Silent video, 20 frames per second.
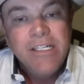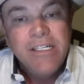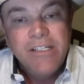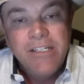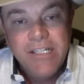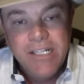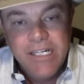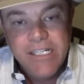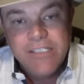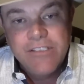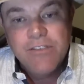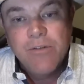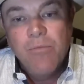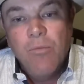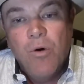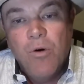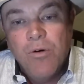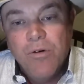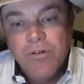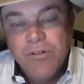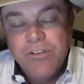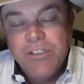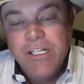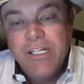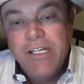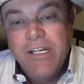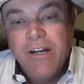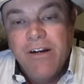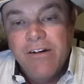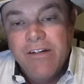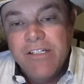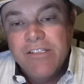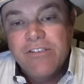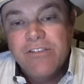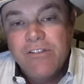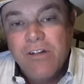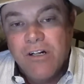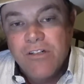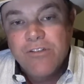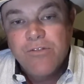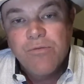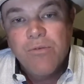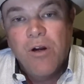you get some orders in there and it starts